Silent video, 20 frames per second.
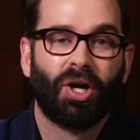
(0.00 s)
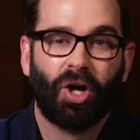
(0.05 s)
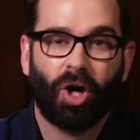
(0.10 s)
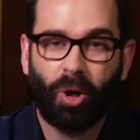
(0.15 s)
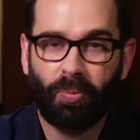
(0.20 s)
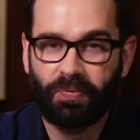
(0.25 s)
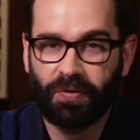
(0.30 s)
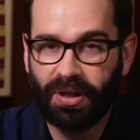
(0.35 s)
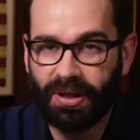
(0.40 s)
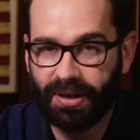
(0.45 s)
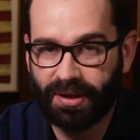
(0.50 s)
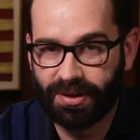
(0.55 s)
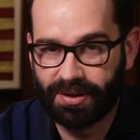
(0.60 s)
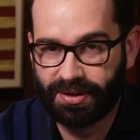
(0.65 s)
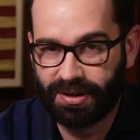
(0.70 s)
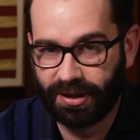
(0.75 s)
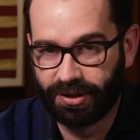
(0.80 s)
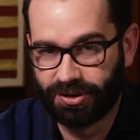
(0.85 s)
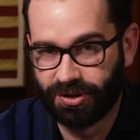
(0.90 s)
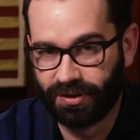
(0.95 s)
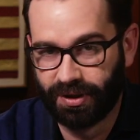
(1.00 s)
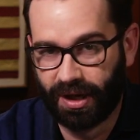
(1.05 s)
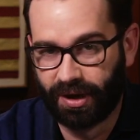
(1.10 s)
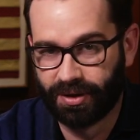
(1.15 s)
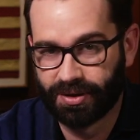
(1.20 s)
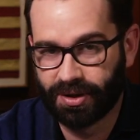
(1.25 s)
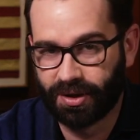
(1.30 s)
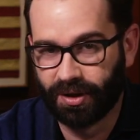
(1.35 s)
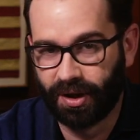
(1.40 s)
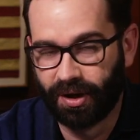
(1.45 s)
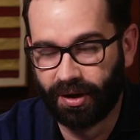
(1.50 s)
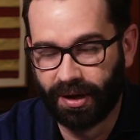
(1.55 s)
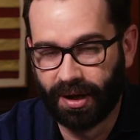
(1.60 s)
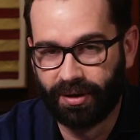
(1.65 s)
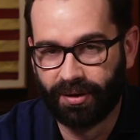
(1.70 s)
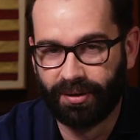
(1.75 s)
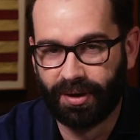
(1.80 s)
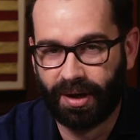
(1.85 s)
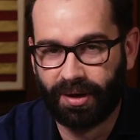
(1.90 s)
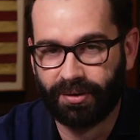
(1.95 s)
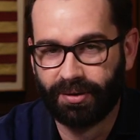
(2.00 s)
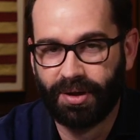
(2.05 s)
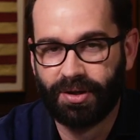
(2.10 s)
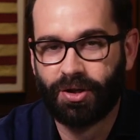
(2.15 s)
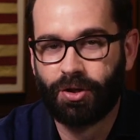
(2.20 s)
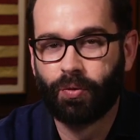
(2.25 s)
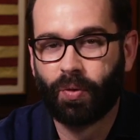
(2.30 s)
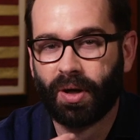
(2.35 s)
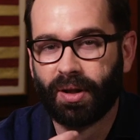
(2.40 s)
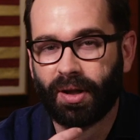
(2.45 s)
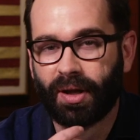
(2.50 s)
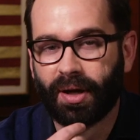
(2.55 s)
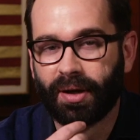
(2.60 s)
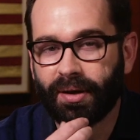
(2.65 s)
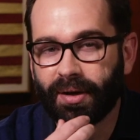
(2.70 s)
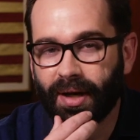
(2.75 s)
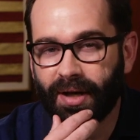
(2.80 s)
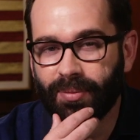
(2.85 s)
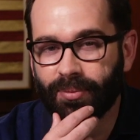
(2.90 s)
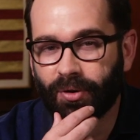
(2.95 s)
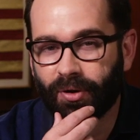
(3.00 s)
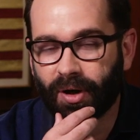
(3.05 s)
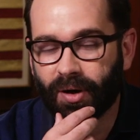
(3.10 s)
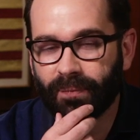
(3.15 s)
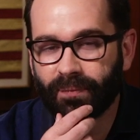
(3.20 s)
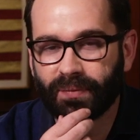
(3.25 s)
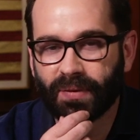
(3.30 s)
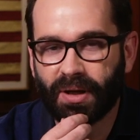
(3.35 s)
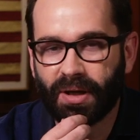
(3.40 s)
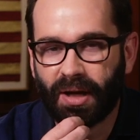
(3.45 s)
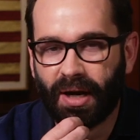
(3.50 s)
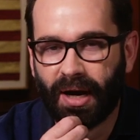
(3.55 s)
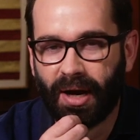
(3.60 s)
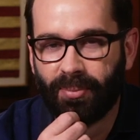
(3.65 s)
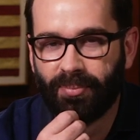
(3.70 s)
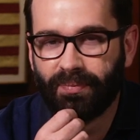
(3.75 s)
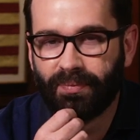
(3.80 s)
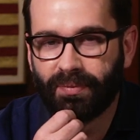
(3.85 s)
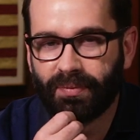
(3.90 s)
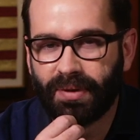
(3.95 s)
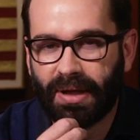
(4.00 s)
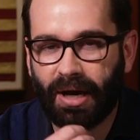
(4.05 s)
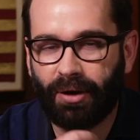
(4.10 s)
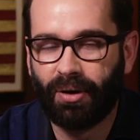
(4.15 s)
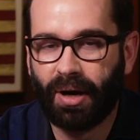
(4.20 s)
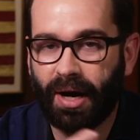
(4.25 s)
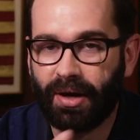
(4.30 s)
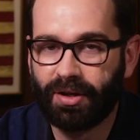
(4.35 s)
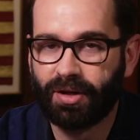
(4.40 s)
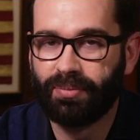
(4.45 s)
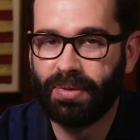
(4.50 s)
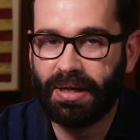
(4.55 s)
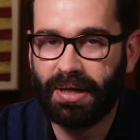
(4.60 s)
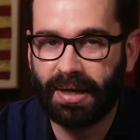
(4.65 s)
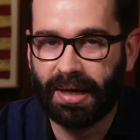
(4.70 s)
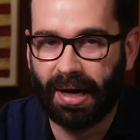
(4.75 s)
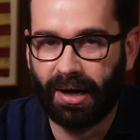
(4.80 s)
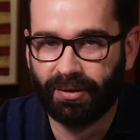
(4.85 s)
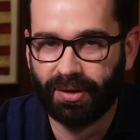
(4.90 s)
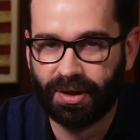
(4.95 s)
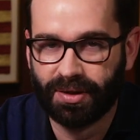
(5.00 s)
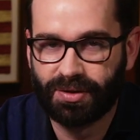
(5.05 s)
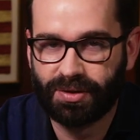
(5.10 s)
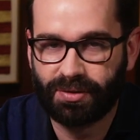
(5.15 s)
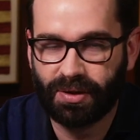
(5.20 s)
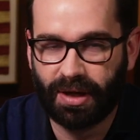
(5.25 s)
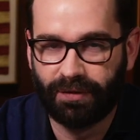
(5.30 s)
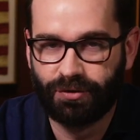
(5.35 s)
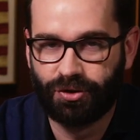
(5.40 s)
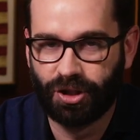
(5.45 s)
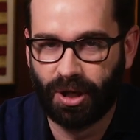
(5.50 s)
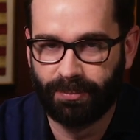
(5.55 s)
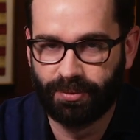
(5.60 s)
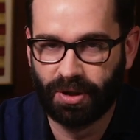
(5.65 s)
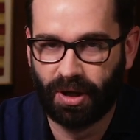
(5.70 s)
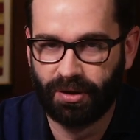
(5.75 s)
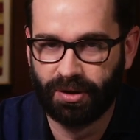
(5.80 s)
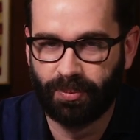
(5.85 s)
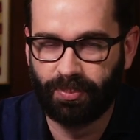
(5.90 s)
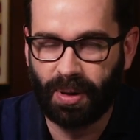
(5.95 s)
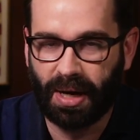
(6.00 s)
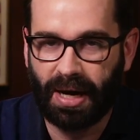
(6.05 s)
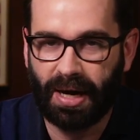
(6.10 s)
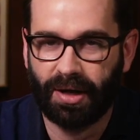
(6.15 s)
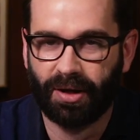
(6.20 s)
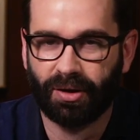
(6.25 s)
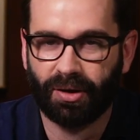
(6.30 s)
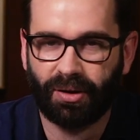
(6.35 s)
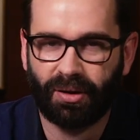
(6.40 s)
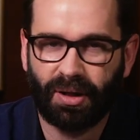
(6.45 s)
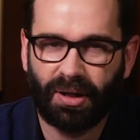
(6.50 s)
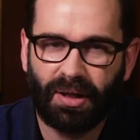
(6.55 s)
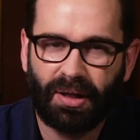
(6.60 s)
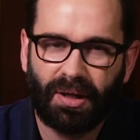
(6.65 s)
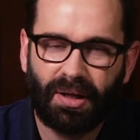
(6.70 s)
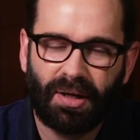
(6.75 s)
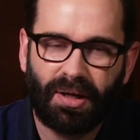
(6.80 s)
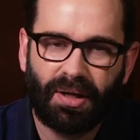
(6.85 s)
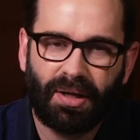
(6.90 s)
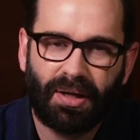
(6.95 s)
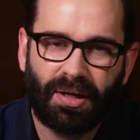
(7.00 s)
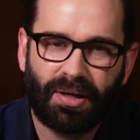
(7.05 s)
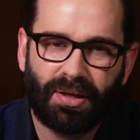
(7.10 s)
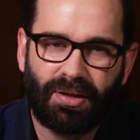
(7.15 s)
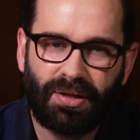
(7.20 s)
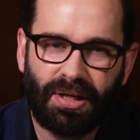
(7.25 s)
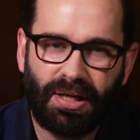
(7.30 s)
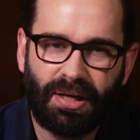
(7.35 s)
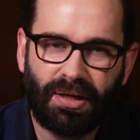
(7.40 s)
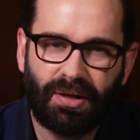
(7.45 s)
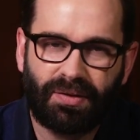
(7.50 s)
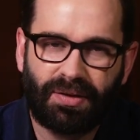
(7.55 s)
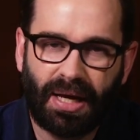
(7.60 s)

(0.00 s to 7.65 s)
Hopefully the distinction there is clear, and I don't need to dwell on it anymore. Now, other media outlets have jumped on the pile. The